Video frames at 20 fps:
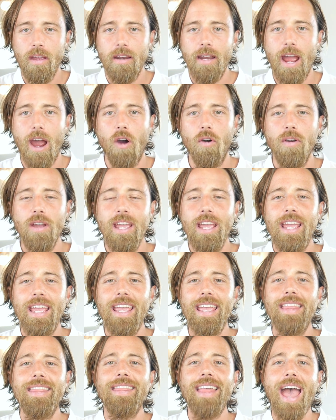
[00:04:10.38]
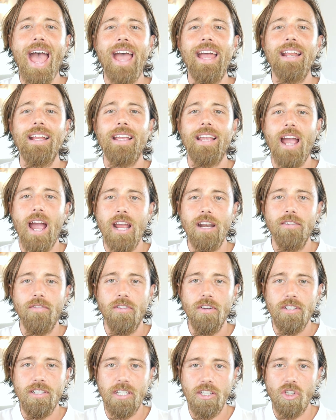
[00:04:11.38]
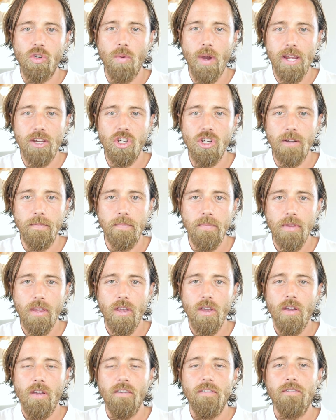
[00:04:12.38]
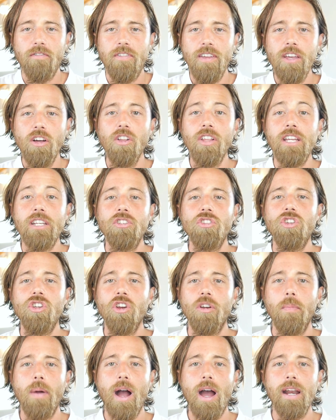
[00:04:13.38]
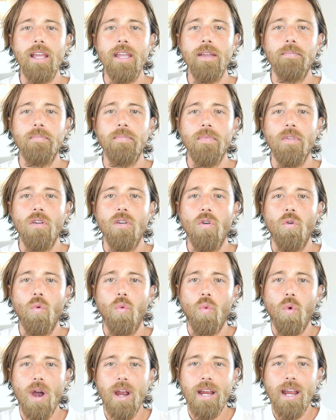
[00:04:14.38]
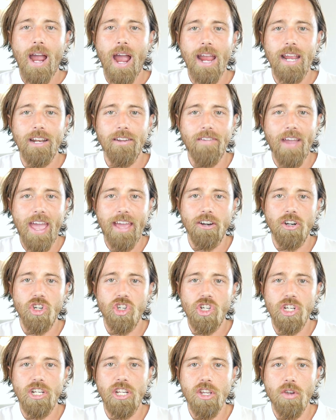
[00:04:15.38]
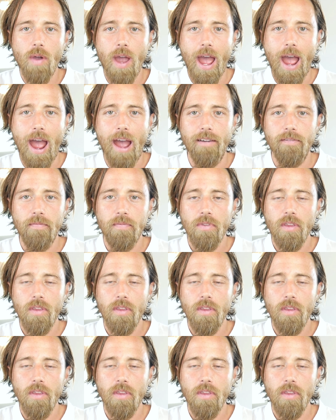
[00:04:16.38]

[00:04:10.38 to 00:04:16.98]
Now, in that kind of a situation, feel into your body. What kind of energy do you have?